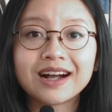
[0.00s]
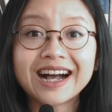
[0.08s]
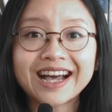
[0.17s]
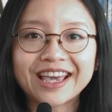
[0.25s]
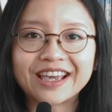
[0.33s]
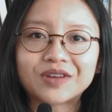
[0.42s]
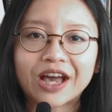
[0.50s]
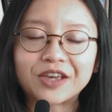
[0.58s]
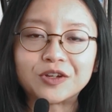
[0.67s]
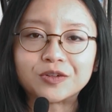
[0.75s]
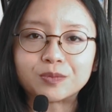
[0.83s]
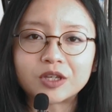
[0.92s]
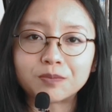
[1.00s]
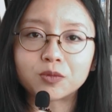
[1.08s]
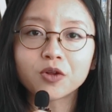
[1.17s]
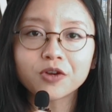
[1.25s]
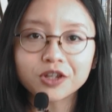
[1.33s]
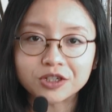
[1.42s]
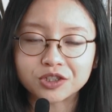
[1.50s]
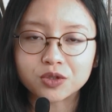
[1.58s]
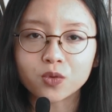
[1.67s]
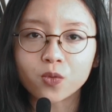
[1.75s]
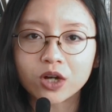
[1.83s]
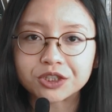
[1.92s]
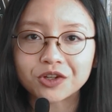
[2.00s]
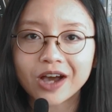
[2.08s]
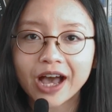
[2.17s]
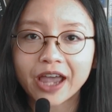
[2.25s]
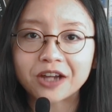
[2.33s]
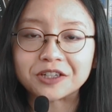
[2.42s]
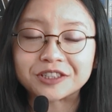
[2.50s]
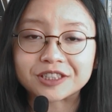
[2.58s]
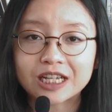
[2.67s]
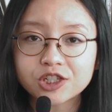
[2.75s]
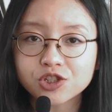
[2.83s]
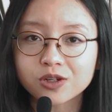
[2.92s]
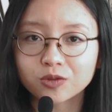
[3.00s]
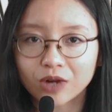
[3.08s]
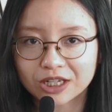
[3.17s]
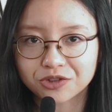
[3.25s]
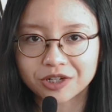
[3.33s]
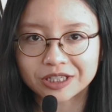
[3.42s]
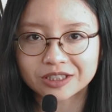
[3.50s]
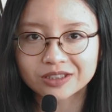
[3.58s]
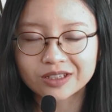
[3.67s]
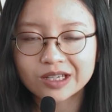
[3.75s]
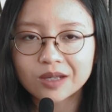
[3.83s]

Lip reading: Hi, are you employers who want to hire international graduates,